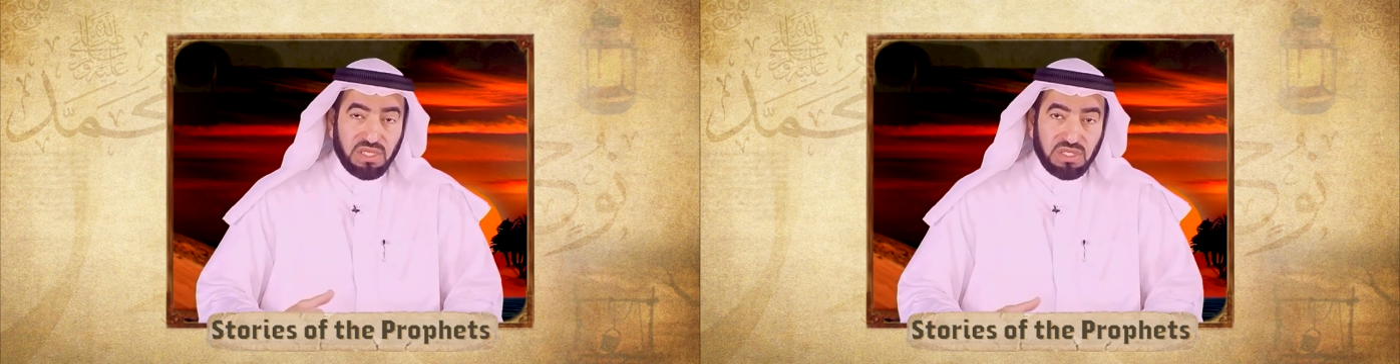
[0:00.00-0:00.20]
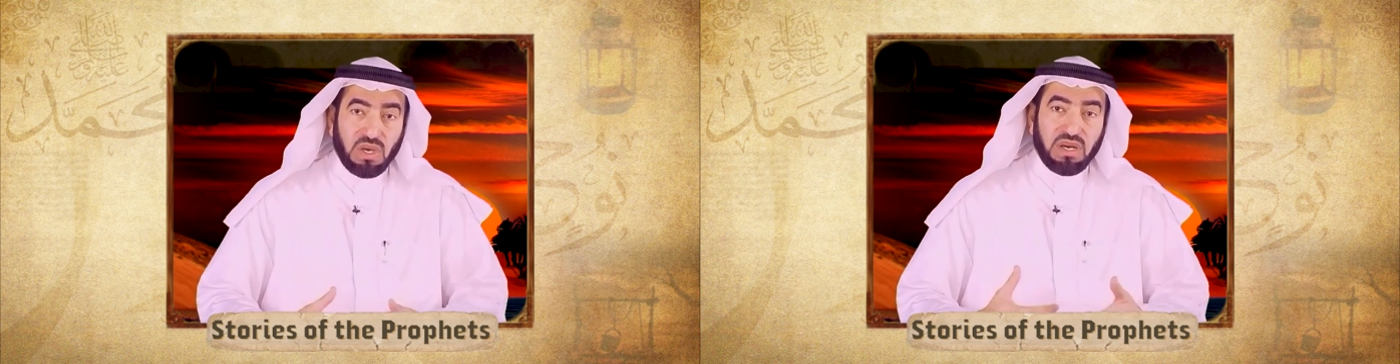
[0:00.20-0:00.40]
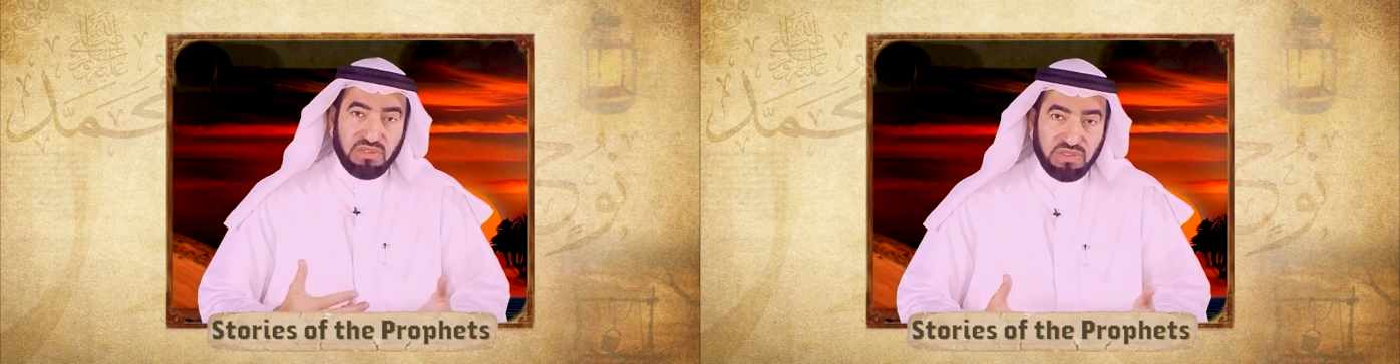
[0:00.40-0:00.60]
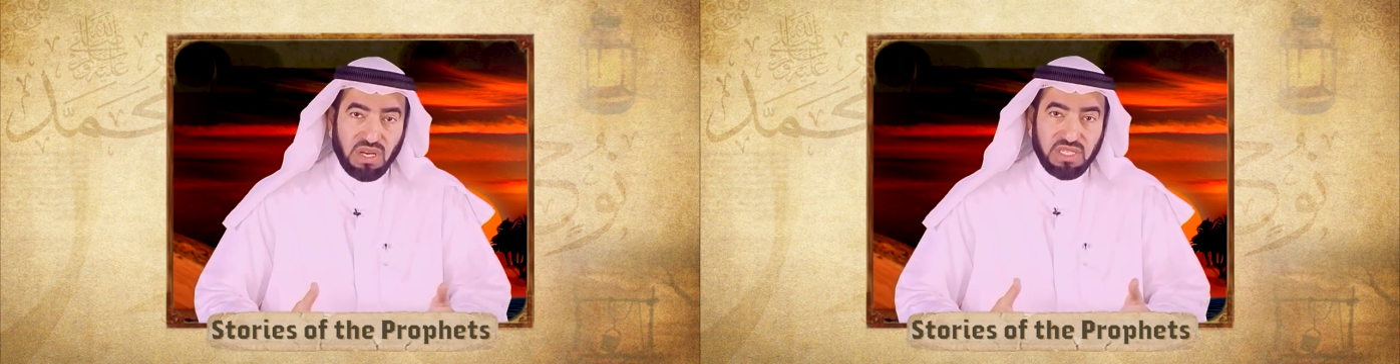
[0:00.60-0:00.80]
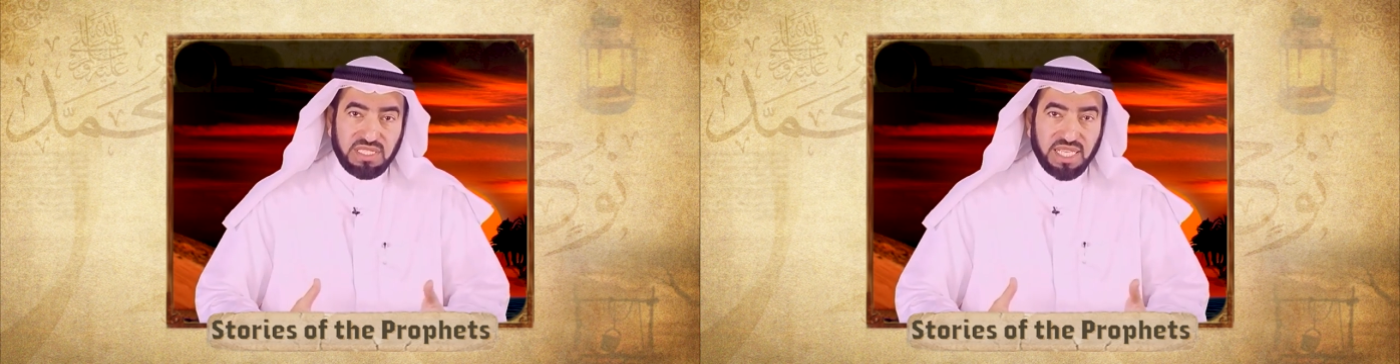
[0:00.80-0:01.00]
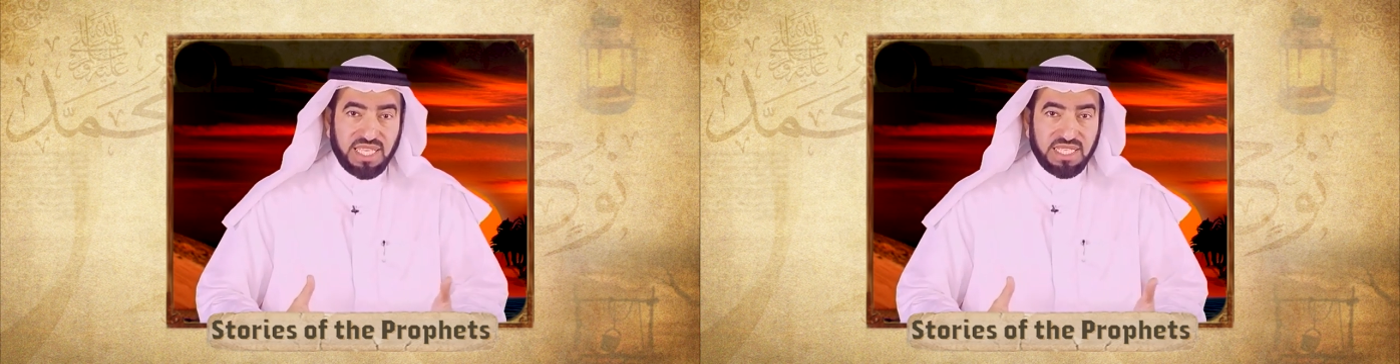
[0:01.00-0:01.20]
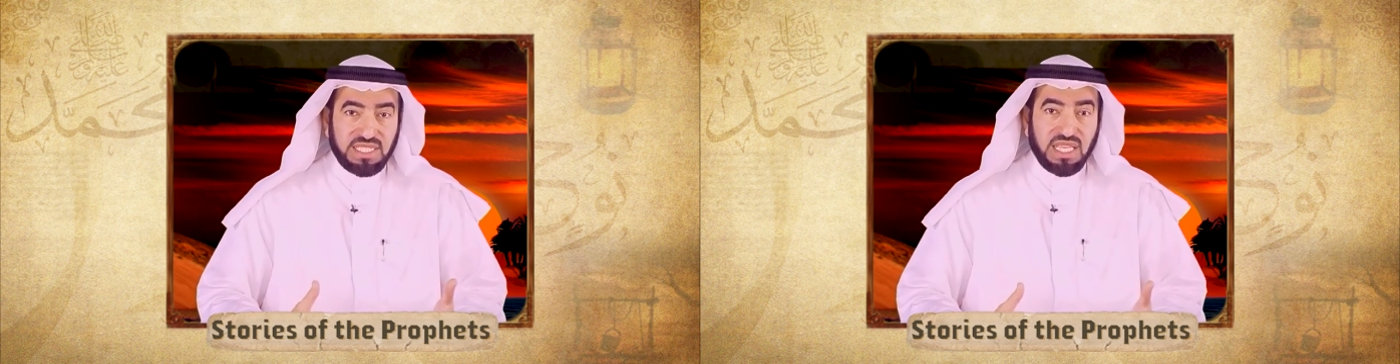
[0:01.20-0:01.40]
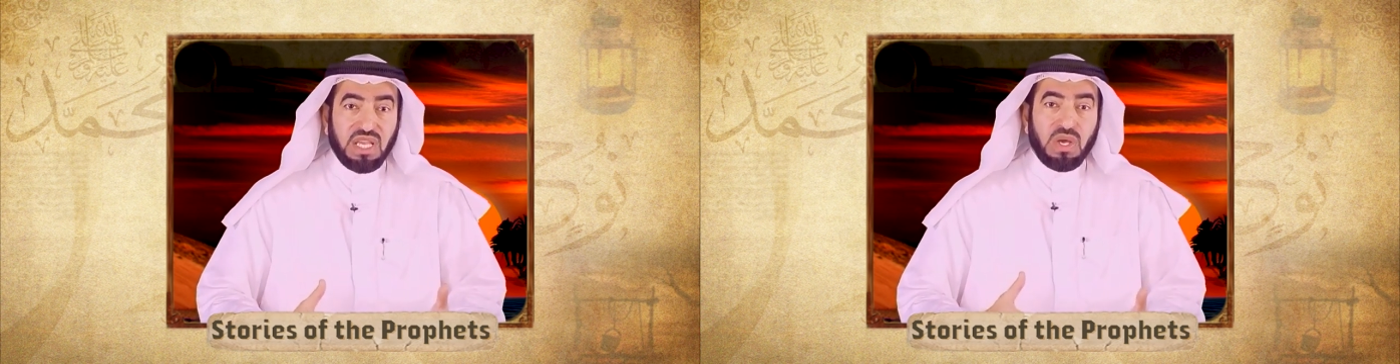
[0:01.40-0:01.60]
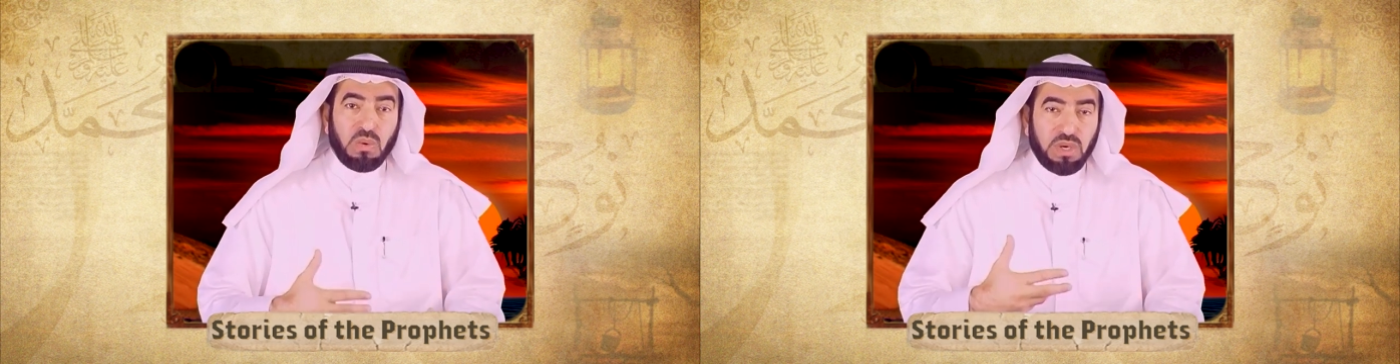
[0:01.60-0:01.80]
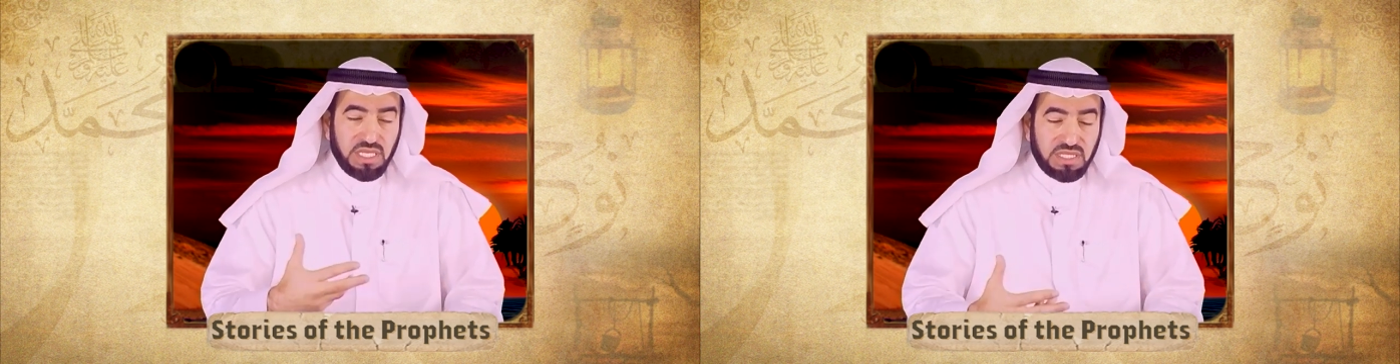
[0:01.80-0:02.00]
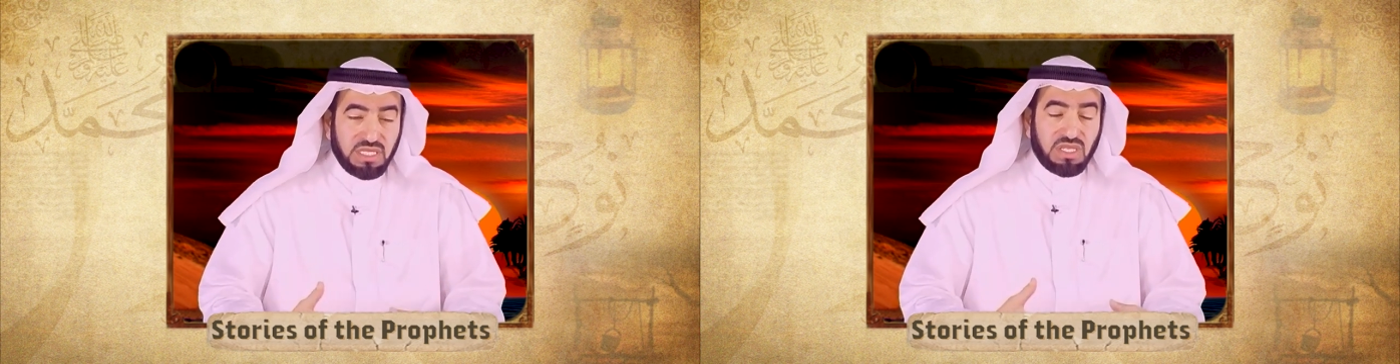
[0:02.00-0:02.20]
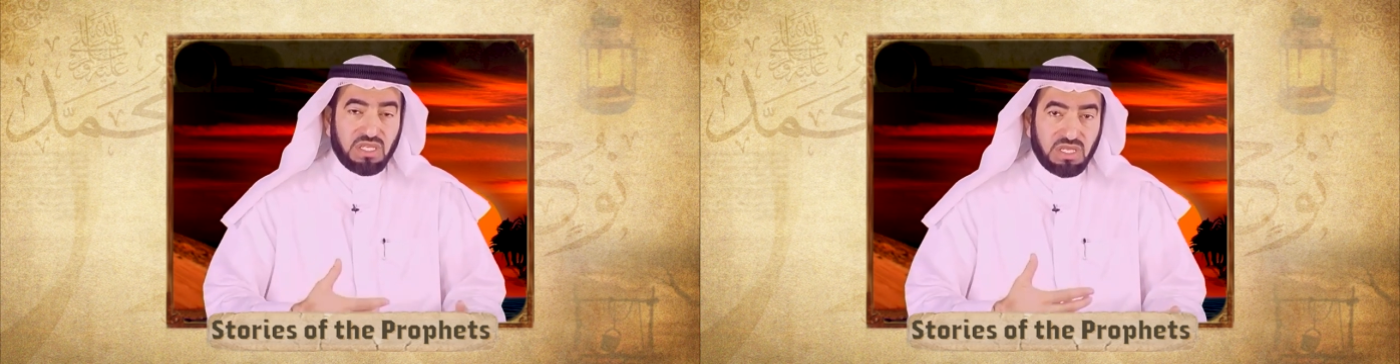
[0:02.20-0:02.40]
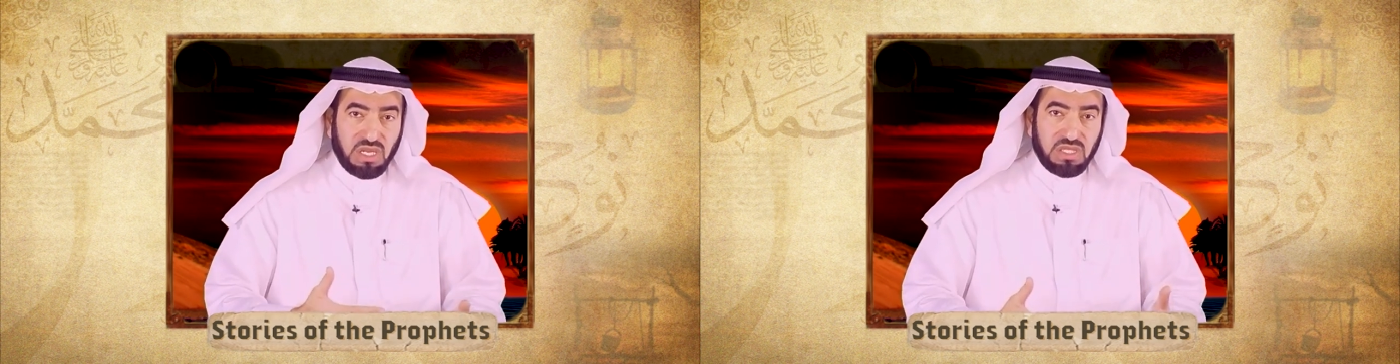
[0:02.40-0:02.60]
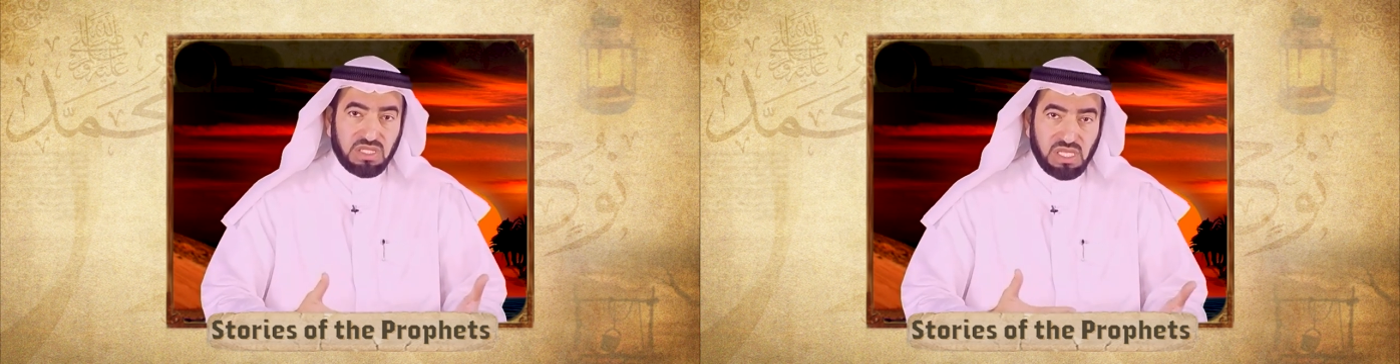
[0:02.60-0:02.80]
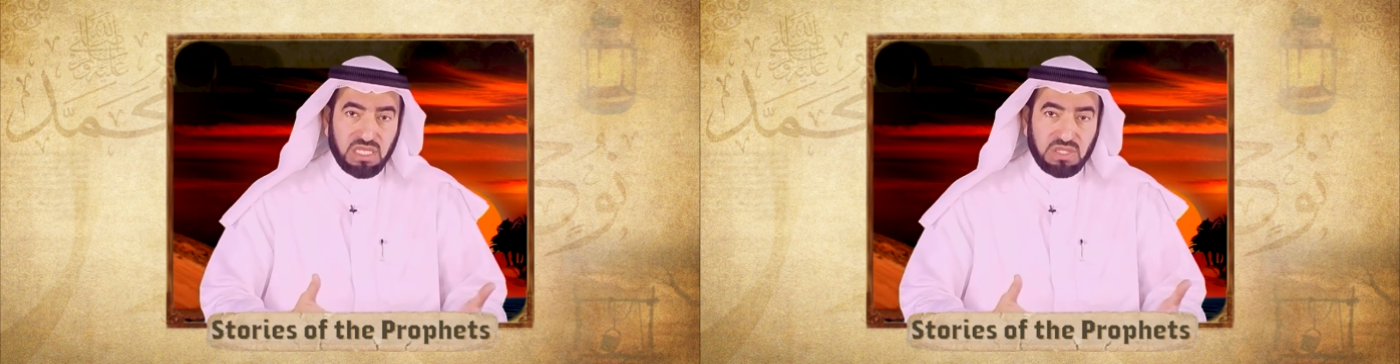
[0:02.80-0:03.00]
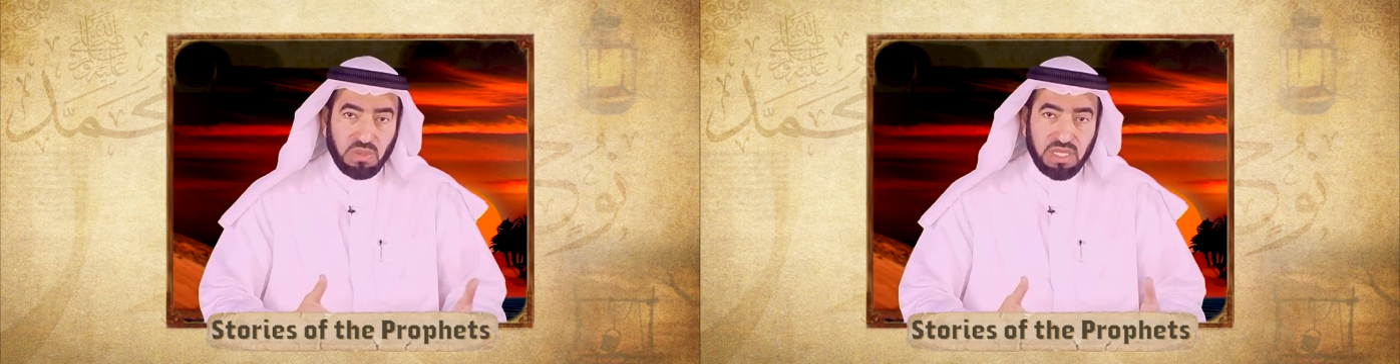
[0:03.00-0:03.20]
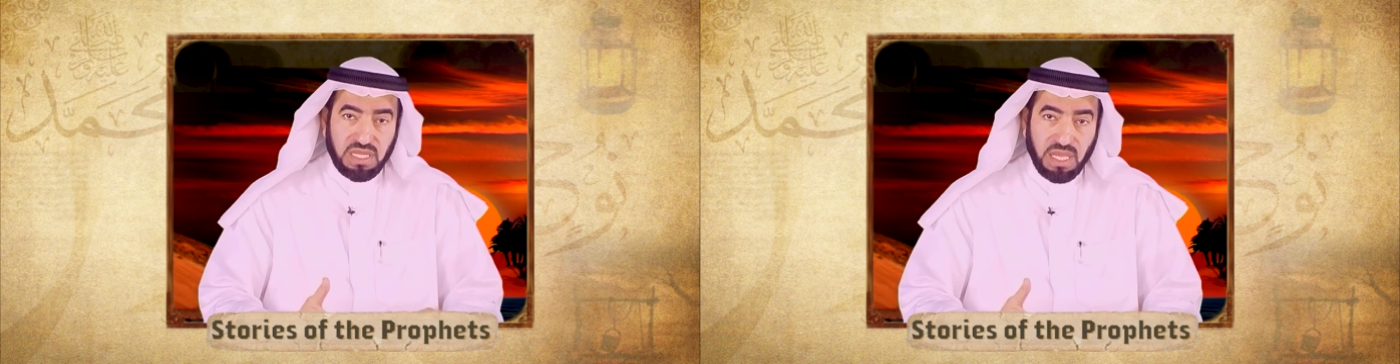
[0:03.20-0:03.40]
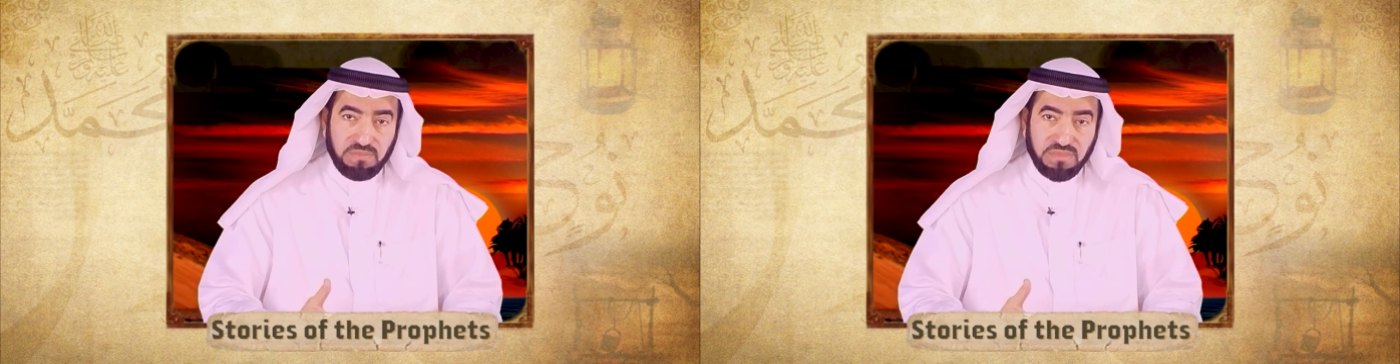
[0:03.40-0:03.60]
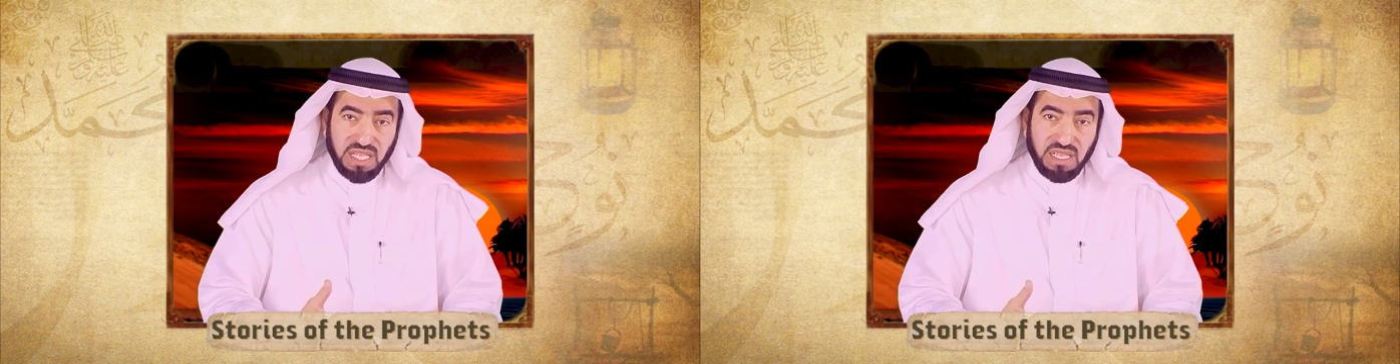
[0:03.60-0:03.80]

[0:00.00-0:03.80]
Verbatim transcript: So of course, the kings would consult with them.